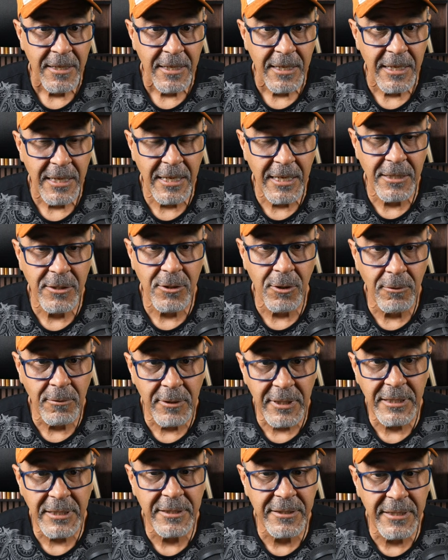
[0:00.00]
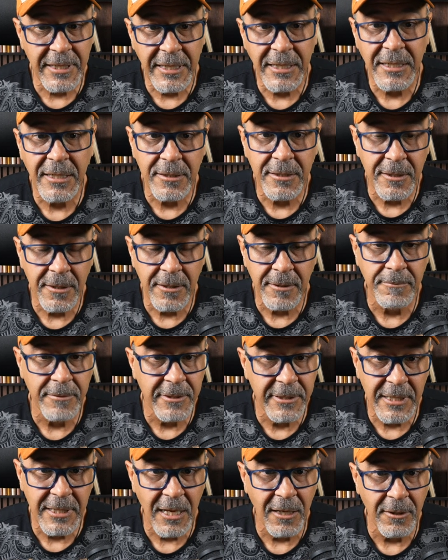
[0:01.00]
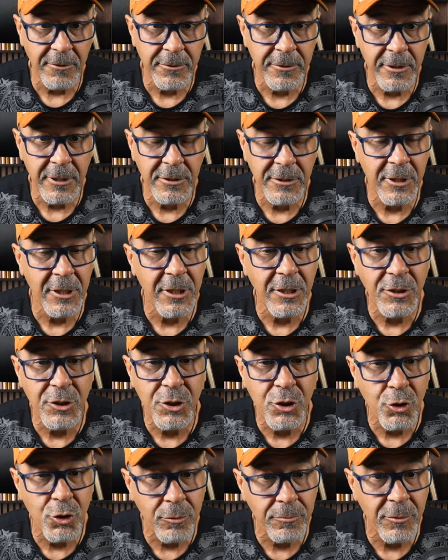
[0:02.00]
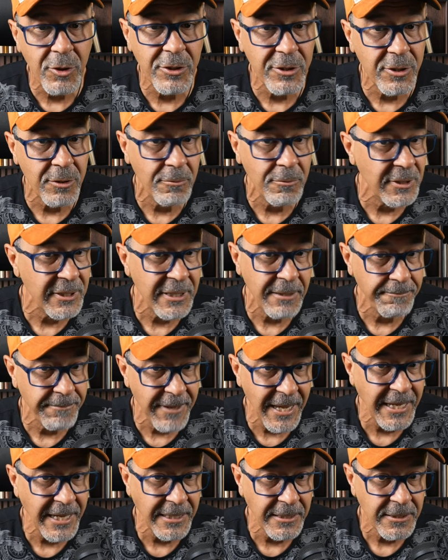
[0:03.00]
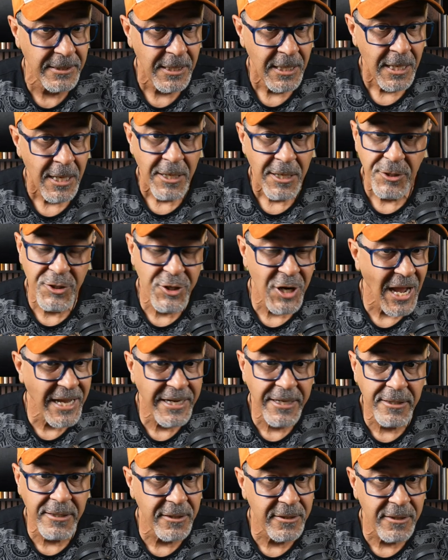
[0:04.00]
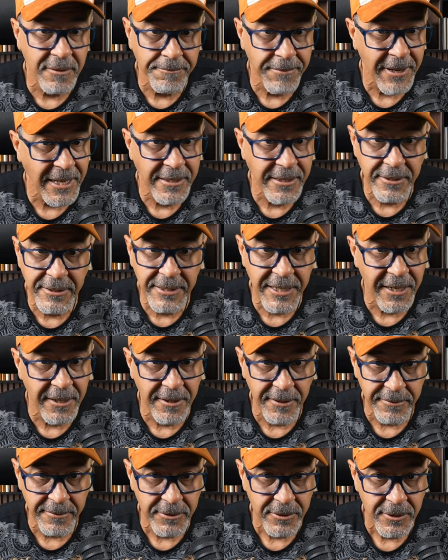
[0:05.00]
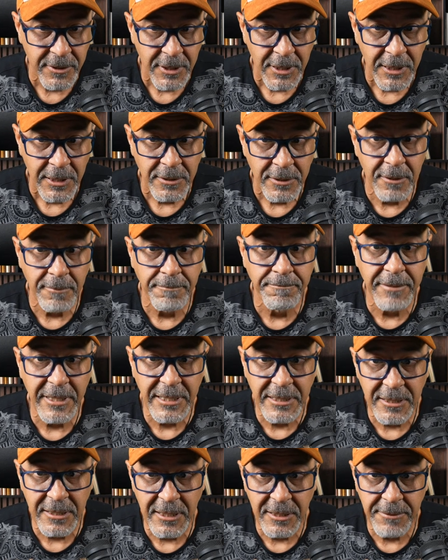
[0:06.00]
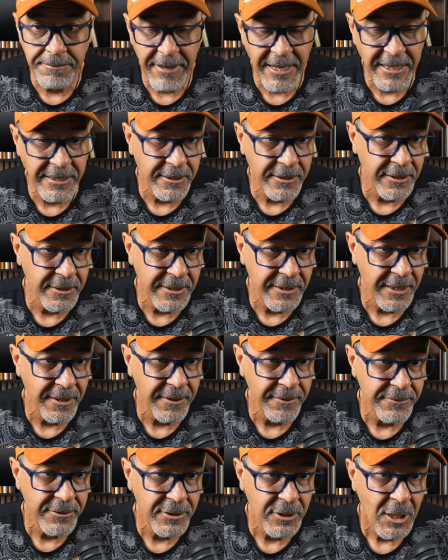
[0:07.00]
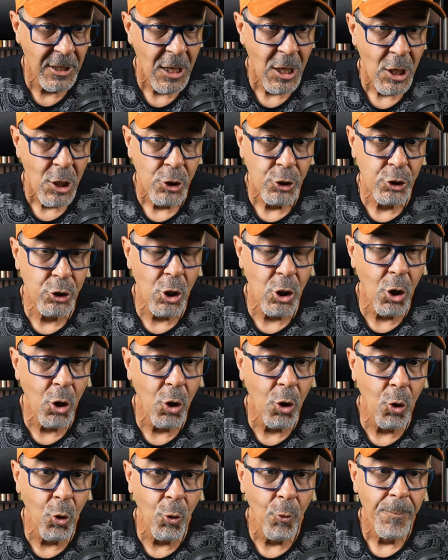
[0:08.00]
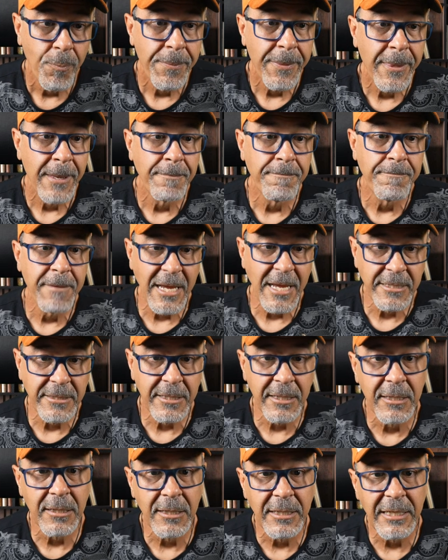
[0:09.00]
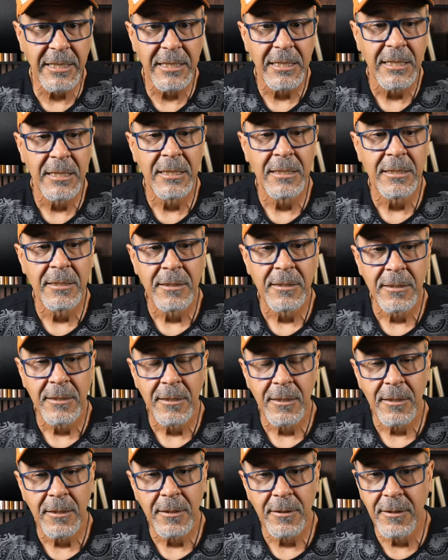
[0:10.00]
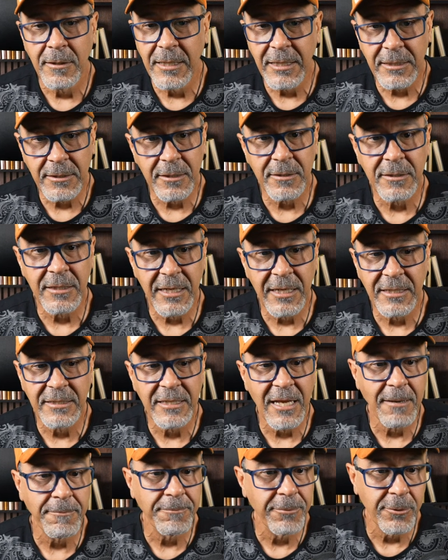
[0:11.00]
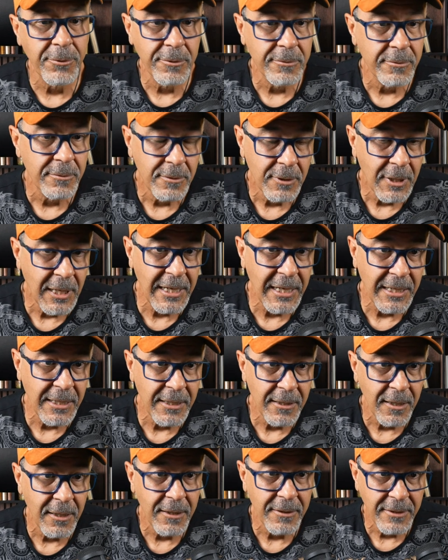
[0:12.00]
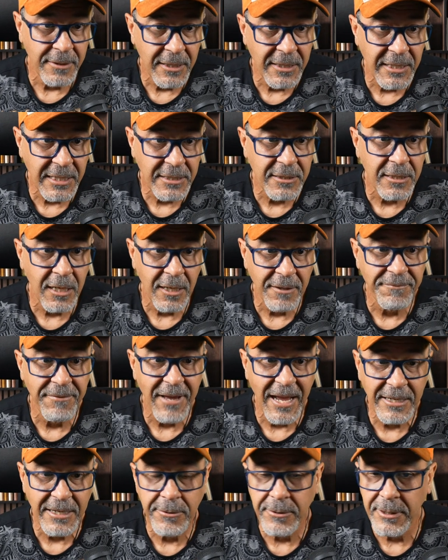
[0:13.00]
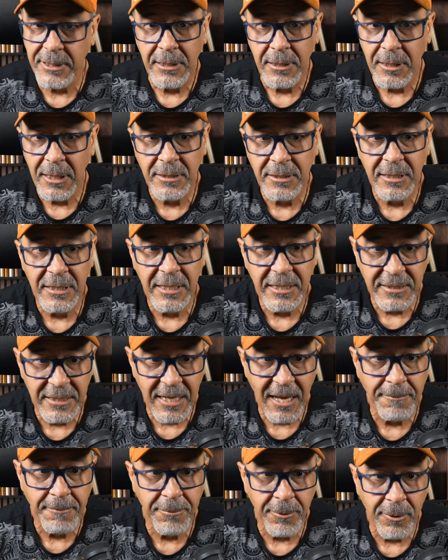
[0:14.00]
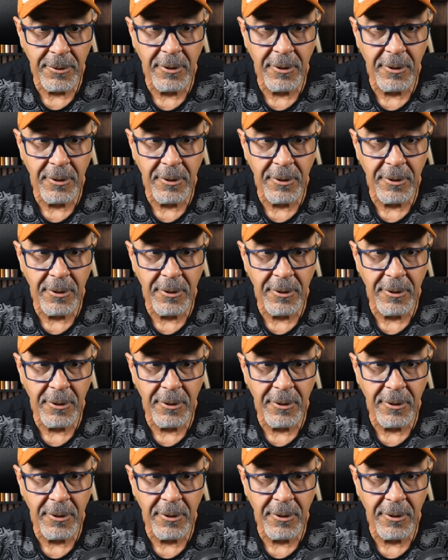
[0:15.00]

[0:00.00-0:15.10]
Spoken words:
is only sticking it to themselves because the consumer is the one that pays. China doesn't pay the tariffs. The business pays the tariffs. So basically, this is an example. And the Nissan factory is an example